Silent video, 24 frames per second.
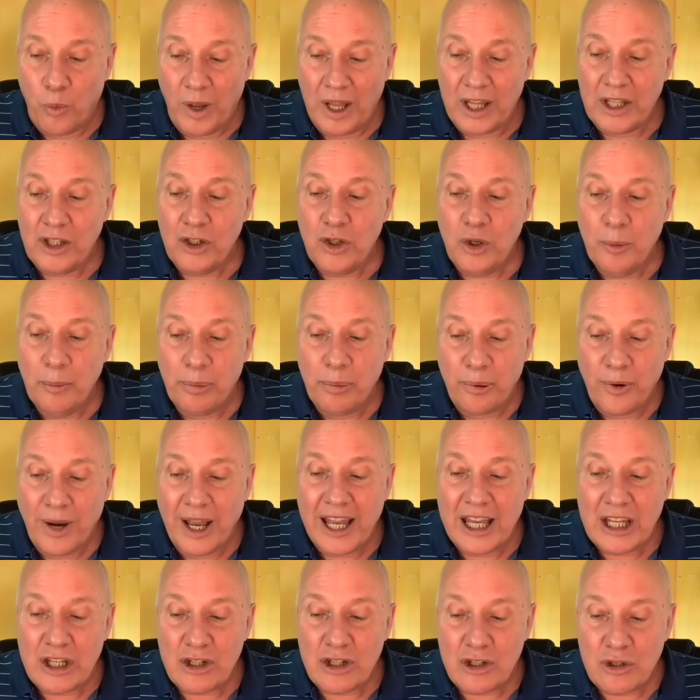when you
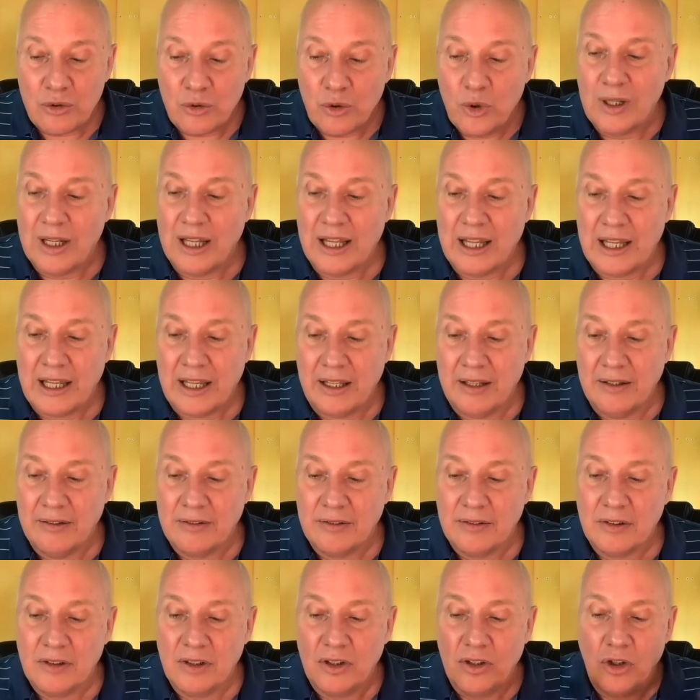pray truly,
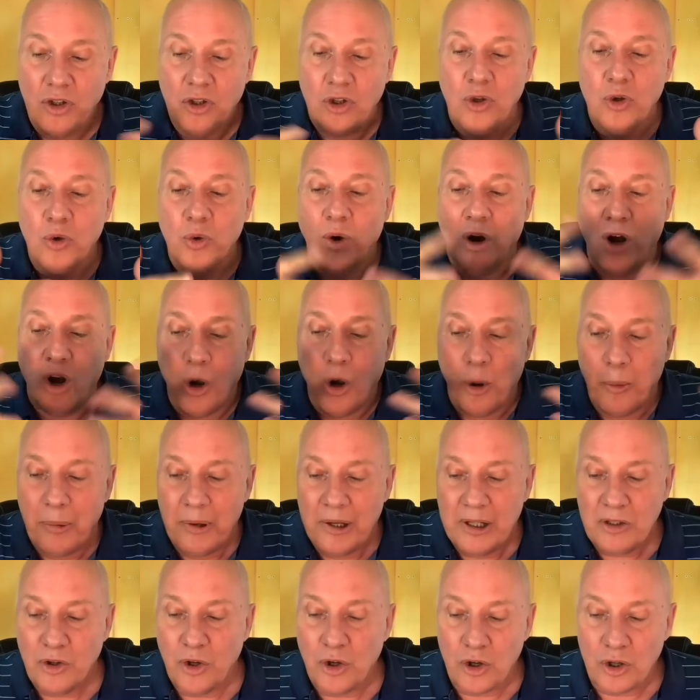you
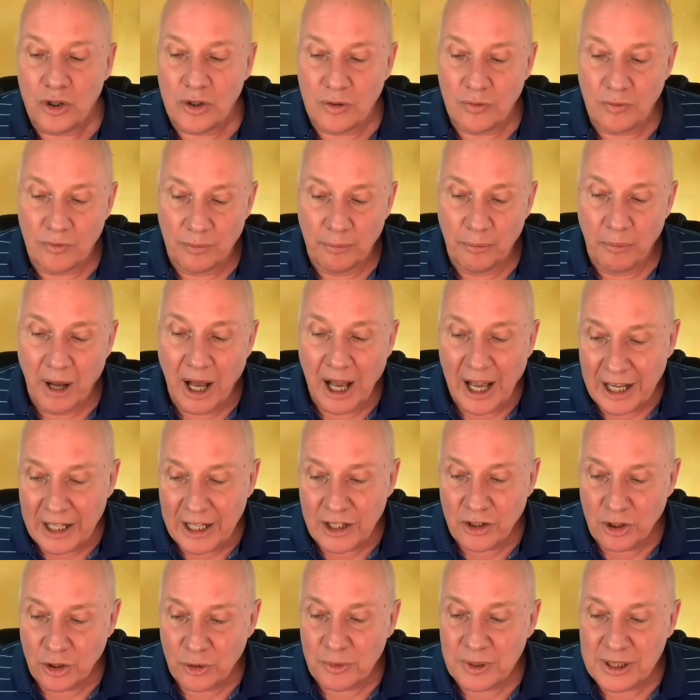open your
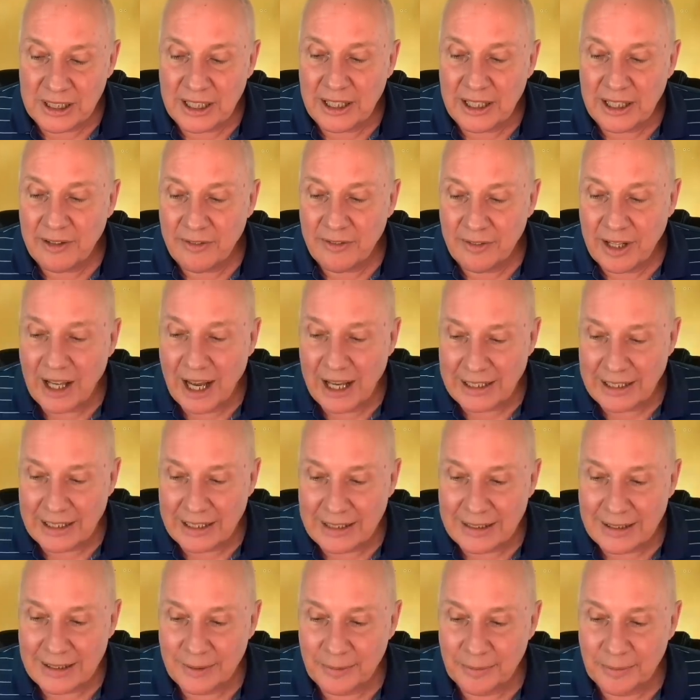mind to receive
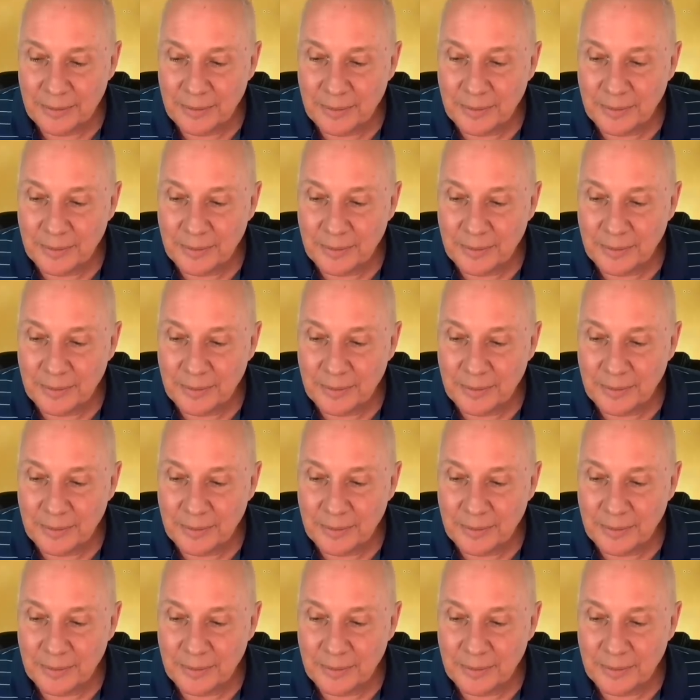guidance.